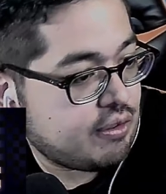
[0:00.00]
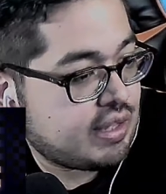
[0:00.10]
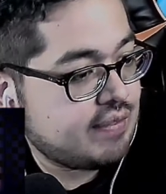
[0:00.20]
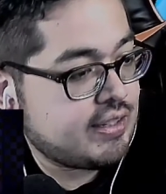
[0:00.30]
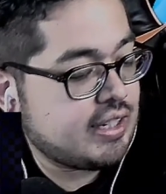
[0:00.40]
you're
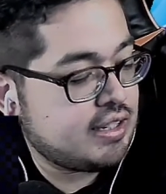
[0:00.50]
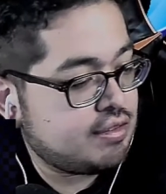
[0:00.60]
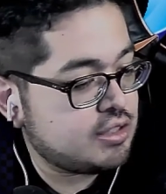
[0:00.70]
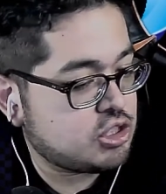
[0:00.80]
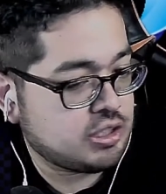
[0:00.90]
given a
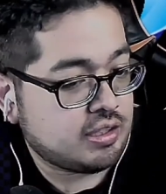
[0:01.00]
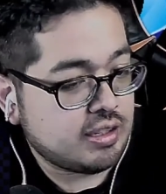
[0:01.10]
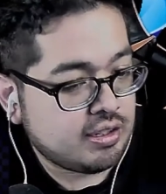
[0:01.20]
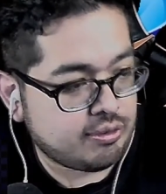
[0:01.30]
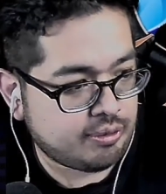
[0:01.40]
decision,
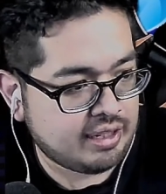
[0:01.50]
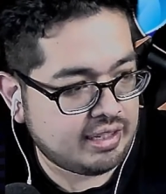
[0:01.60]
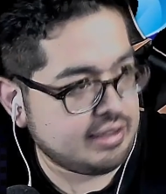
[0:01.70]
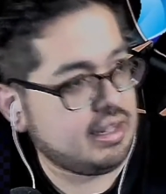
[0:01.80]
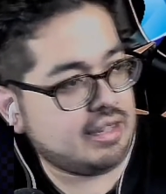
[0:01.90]

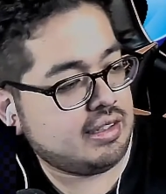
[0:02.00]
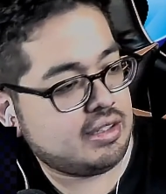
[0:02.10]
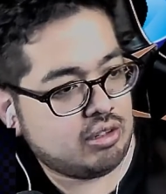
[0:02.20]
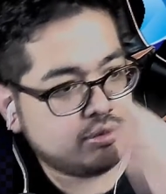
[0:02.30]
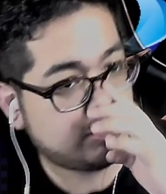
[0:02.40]
right, like,
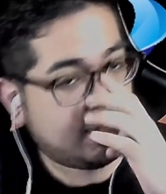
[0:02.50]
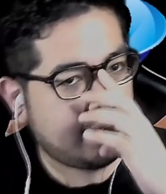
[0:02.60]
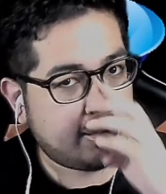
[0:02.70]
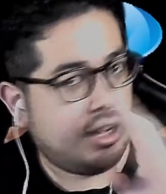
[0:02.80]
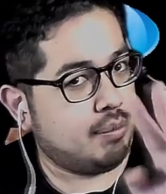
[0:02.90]
you know, you
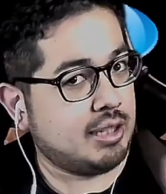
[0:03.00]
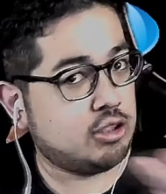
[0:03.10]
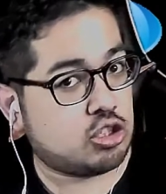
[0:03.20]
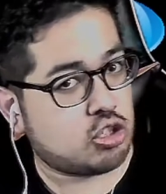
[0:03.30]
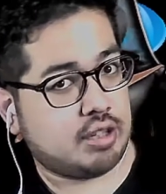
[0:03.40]
got to make
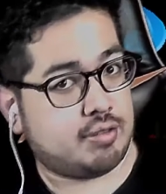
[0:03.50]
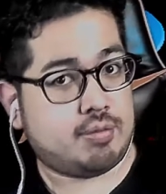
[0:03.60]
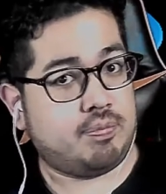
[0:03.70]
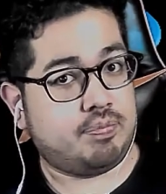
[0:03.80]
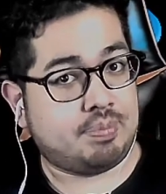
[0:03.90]
this
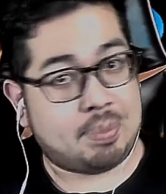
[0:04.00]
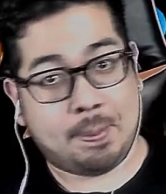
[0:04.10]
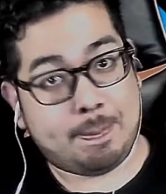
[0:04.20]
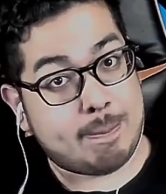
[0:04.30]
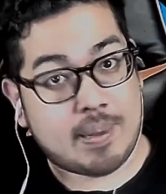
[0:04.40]
choice.
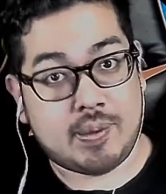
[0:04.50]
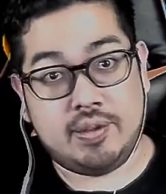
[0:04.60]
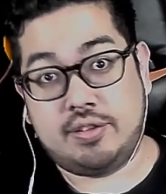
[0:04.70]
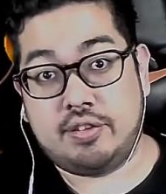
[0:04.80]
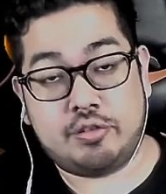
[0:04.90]

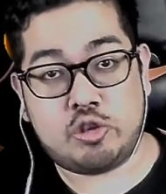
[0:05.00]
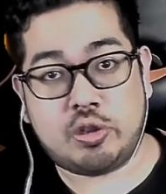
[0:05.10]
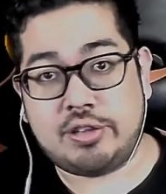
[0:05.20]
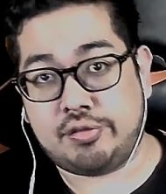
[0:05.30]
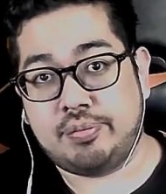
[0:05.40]
It's this
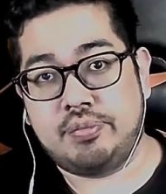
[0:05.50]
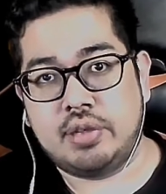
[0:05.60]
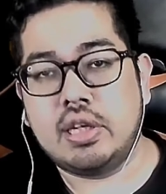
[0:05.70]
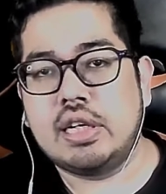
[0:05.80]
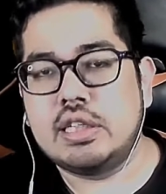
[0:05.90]
choice.
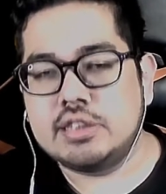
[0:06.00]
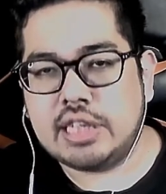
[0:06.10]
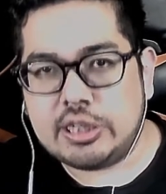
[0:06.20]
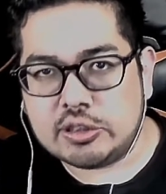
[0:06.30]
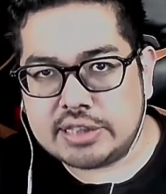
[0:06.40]

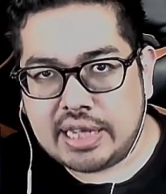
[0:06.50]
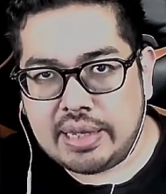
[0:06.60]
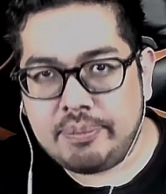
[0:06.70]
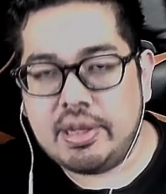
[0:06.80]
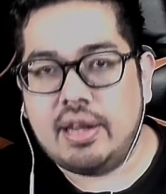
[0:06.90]
Take your
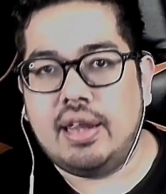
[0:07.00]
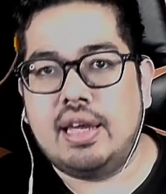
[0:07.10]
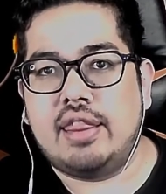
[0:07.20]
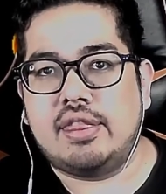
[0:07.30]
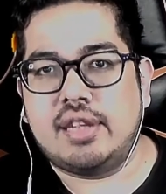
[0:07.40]
time
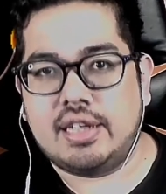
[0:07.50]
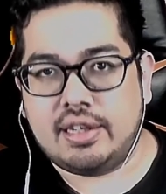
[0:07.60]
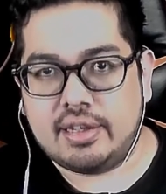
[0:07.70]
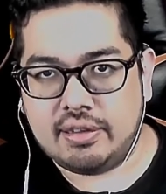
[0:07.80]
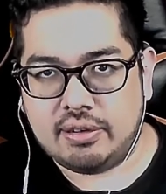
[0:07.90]
and
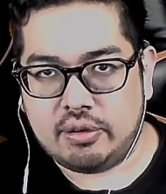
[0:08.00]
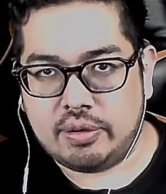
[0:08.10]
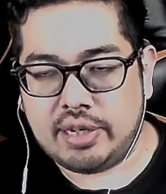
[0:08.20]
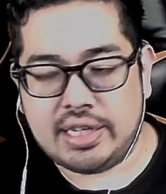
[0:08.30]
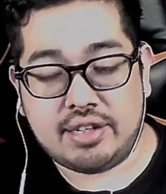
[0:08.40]
think,
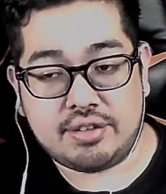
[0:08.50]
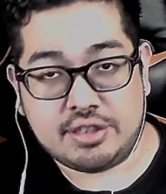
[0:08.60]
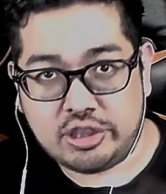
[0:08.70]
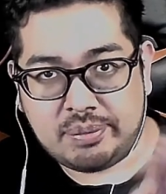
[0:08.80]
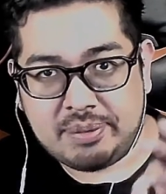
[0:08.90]
right? Because
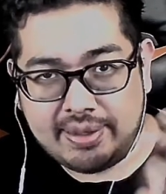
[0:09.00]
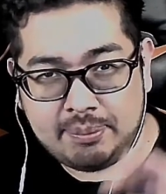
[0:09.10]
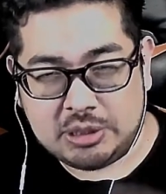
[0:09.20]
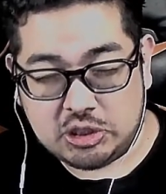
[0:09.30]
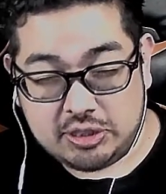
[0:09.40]
it took me
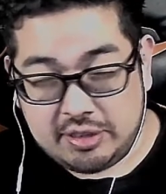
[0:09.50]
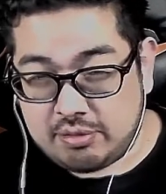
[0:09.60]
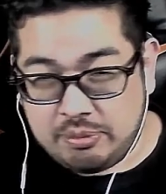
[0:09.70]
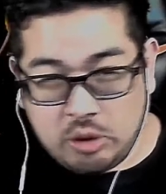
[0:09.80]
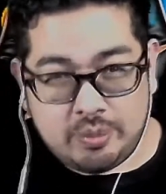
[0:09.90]
up into
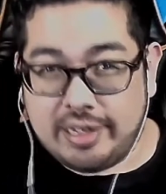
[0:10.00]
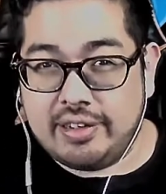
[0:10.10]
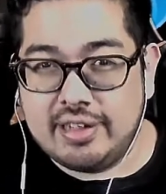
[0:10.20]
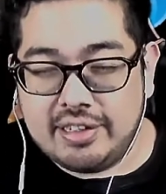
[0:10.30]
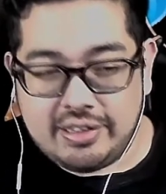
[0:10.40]
this
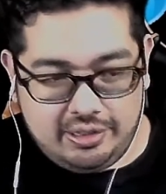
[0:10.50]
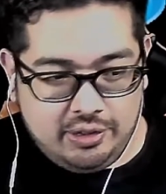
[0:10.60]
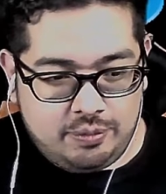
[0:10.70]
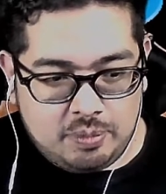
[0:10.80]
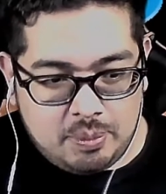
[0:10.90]
moment, you
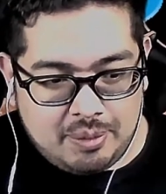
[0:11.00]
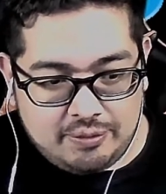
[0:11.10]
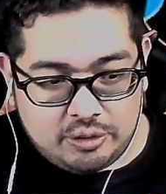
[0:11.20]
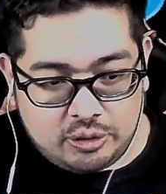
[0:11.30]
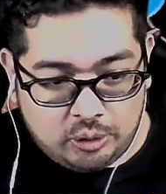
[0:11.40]
know, from
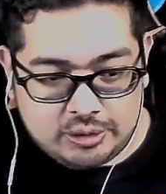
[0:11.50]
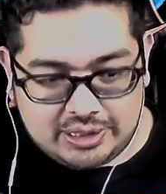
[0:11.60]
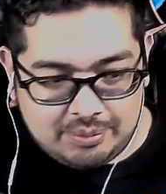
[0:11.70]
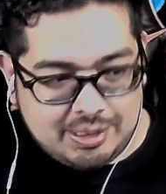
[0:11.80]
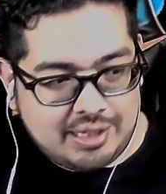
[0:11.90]
the
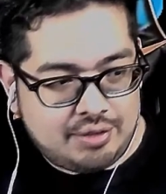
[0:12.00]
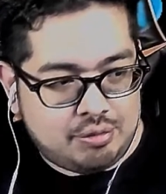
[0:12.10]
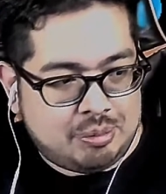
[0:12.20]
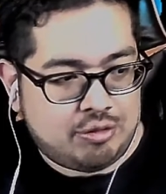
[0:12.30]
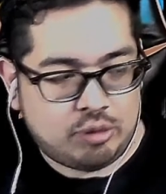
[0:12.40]
13
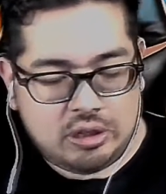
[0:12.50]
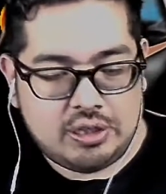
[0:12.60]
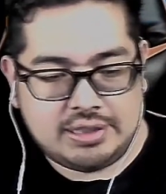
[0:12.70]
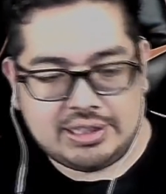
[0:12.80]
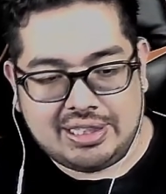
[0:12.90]
minutes plus with
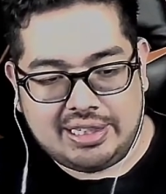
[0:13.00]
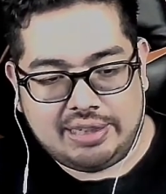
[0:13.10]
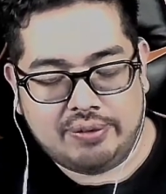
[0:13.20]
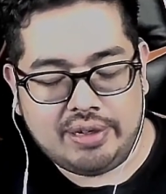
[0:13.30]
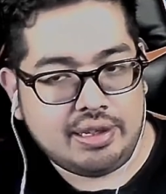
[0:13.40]
all the
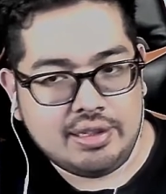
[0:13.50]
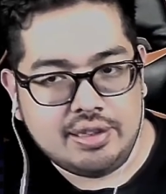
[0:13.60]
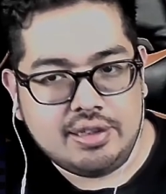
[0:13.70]
talking, right?